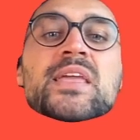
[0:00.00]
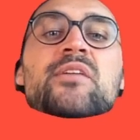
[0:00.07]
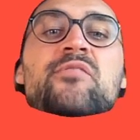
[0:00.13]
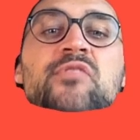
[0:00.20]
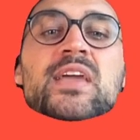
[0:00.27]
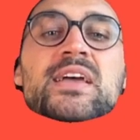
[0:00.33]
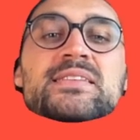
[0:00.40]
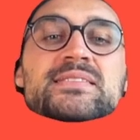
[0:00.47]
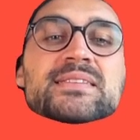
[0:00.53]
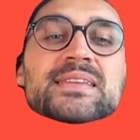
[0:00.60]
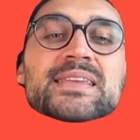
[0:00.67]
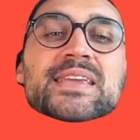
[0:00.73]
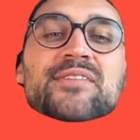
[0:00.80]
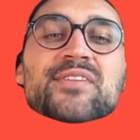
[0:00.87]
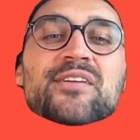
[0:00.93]
If yes,
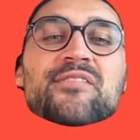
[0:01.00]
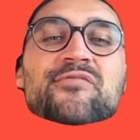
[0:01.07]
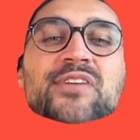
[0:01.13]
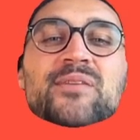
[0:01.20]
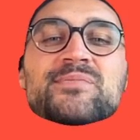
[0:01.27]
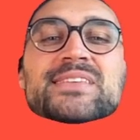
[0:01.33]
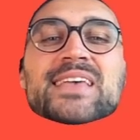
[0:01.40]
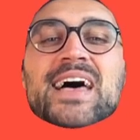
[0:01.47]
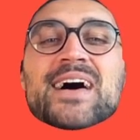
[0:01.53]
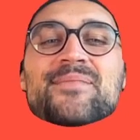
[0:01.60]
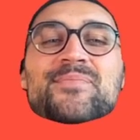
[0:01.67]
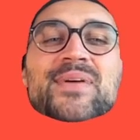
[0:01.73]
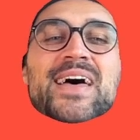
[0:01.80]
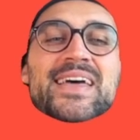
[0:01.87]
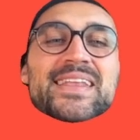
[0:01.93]
give it a thumbs
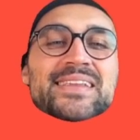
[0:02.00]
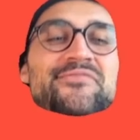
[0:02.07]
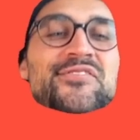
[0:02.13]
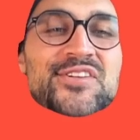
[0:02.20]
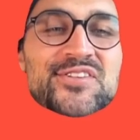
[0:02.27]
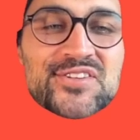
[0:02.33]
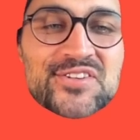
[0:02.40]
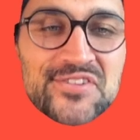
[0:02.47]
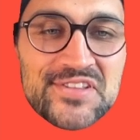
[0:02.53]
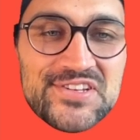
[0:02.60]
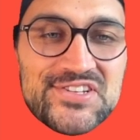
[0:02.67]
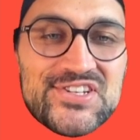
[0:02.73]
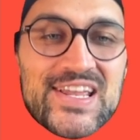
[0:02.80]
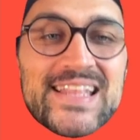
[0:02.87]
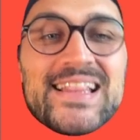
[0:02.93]
up. And if you're new to
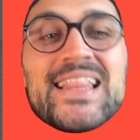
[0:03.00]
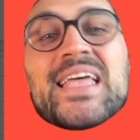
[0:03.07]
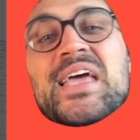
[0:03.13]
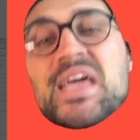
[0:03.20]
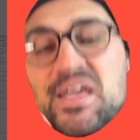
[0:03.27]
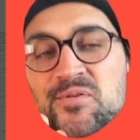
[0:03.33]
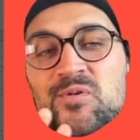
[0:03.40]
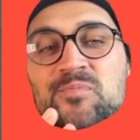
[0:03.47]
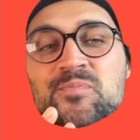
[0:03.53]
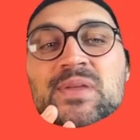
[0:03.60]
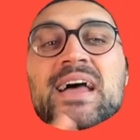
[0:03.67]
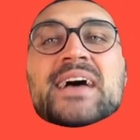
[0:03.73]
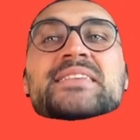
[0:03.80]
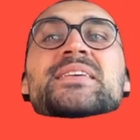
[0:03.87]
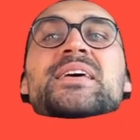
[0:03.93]
this channel, it would be
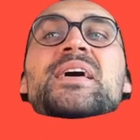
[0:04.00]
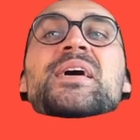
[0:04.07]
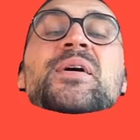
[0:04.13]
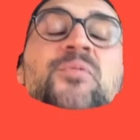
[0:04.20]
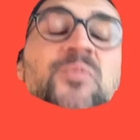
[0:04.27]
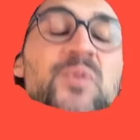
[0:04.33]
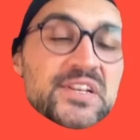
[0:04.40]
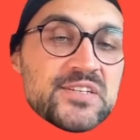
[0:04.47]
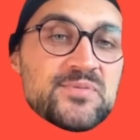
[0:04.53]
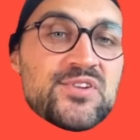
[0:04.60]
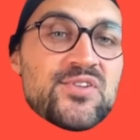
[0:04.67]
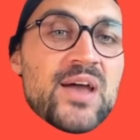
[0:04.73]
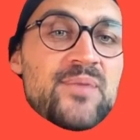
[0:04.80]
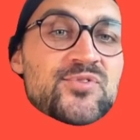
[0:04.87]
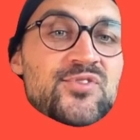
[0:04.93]
nice when you
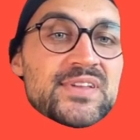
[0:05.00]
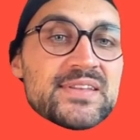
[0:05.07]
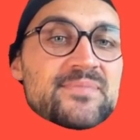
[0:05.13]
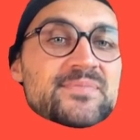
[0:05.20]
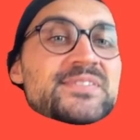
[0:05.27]
subscribe to it.